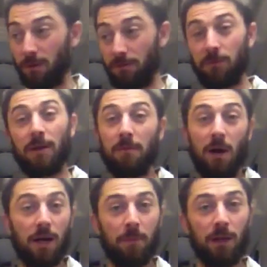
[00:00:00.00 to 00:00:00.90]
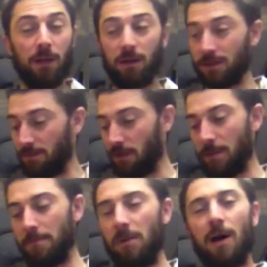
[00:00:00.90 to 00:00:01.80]
If, in my opinion, it's a very
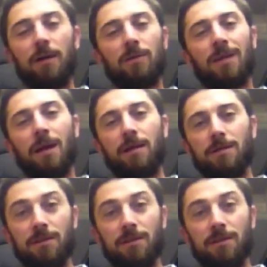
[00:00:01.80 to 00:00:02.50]
mild taste.